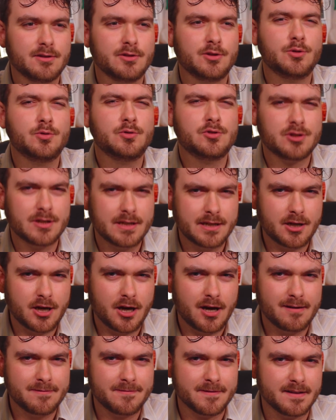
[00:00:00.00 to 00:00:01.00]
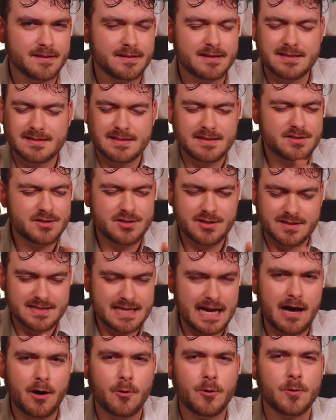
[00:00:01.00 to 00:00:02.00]
You drink coffee. This is just
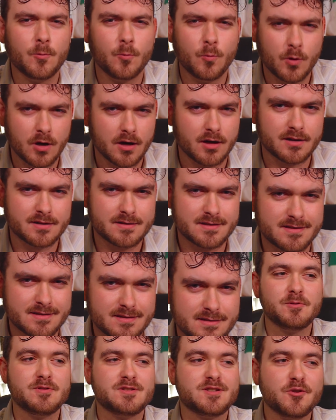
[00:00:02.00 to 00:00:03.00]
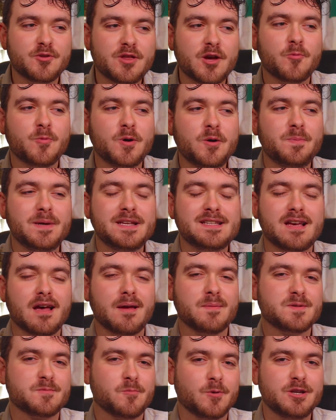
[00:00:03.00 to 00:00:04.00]
how it works. So there will be
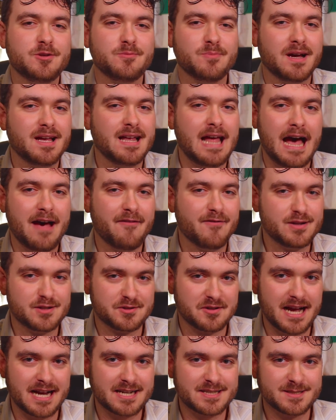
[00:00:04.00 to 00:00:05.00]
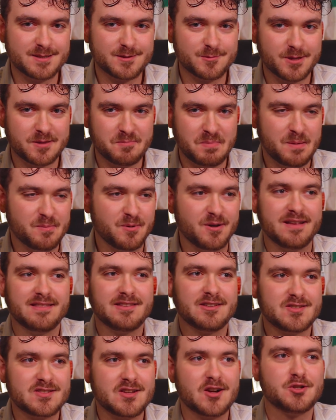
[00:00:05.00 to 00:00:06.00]
times when you might have interactions with people and
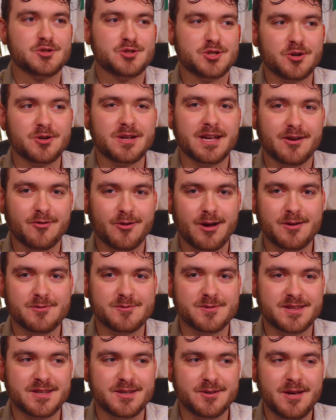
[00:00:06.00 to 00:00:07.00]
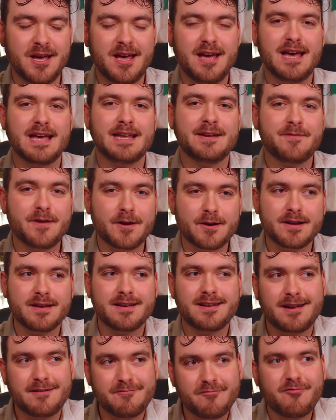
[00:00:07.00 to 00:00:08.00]
they'll start joking around with you in a very
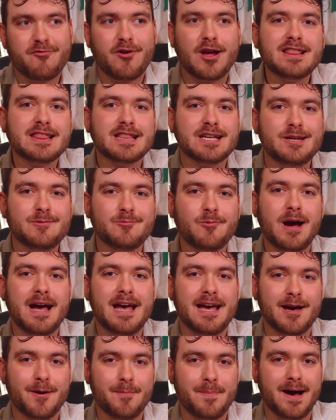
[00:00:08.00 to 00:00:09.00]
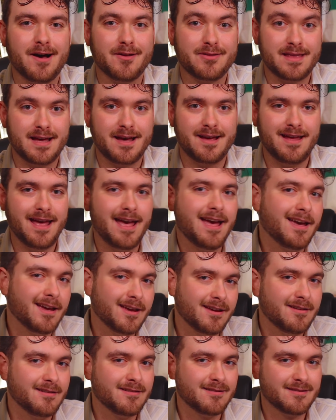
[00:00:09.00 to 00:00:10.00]
friendly way about that, hey,